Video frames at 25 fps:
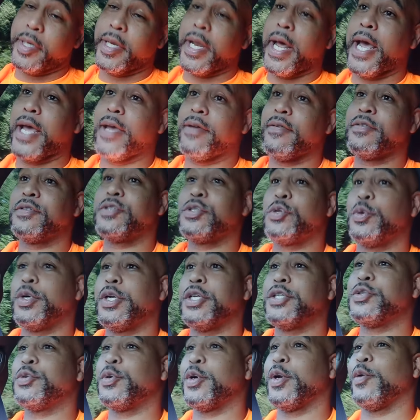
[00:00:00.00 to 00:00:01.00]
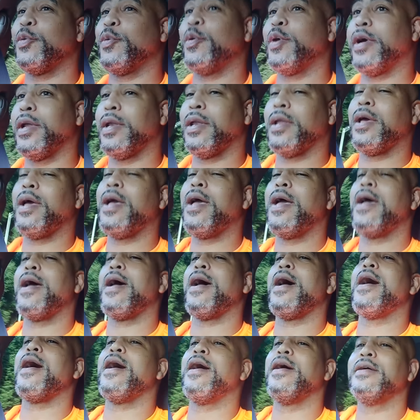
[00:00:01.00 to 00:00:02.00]
9th, 2021.
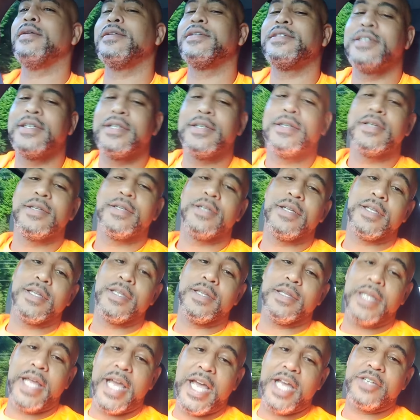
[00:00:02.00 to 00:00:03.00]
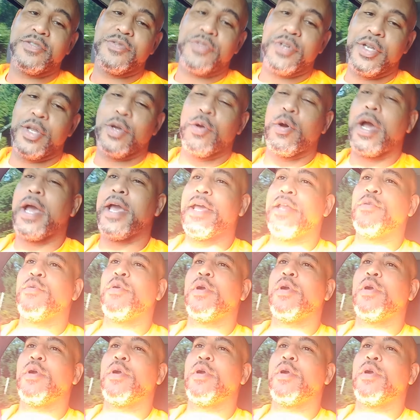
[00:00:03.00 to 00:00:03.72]
Last video I had the